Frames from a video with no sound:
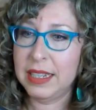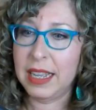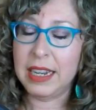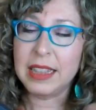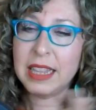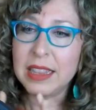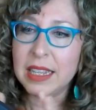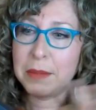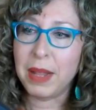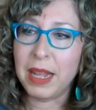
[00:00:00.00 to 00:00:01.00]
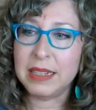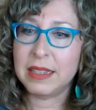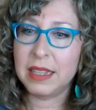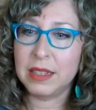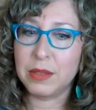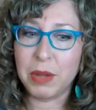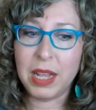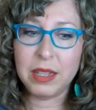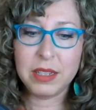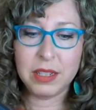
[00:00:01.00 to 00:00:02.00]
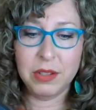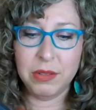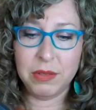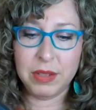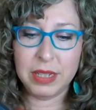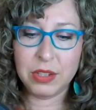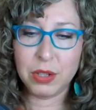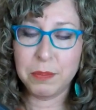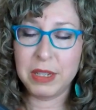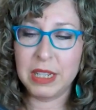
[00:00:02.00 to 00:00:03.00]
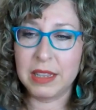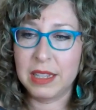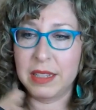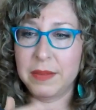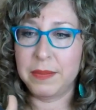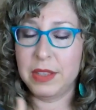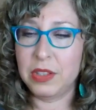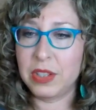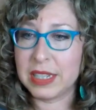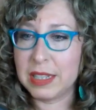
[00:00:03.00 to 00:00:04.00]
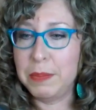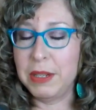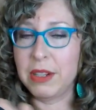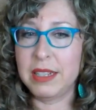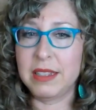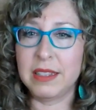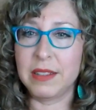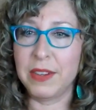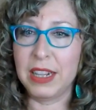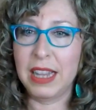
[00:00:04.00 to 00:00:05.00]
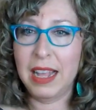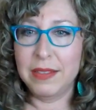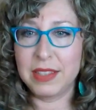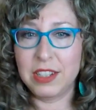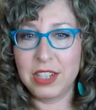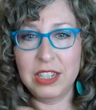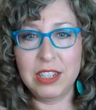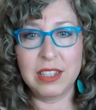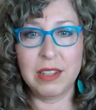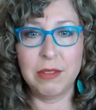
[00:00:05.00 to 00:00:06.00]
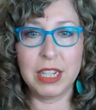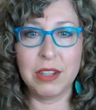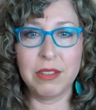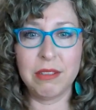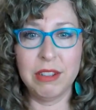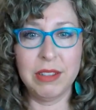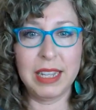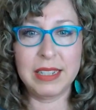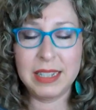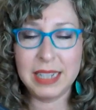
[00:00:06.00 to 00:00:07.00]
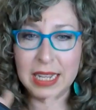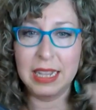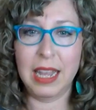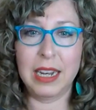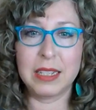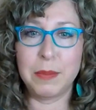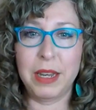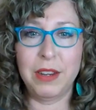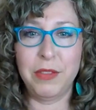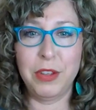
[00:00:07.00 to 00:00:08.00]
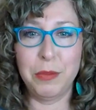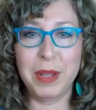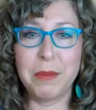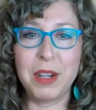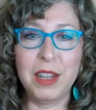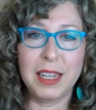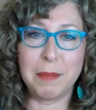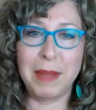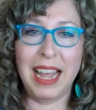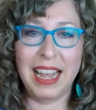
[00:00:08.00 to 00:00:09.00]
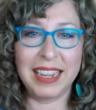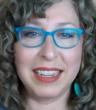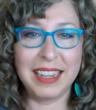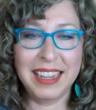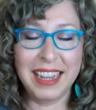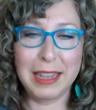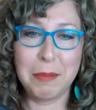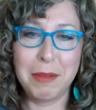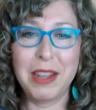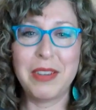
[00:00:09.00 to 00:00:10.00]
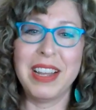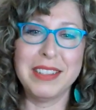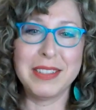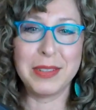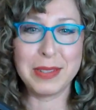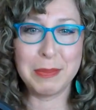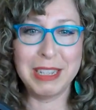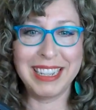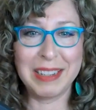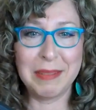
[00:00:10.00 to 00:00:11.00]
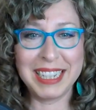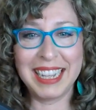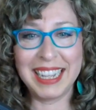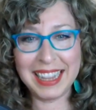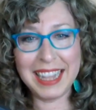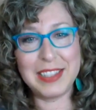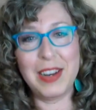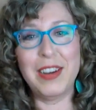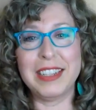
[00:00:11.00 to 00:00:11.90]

And I think that applies as well to interpreting the the experiences of our lives, the changes that we go through, that taking that expanded view, being able to look back at the playground, so to speak, and being like, that started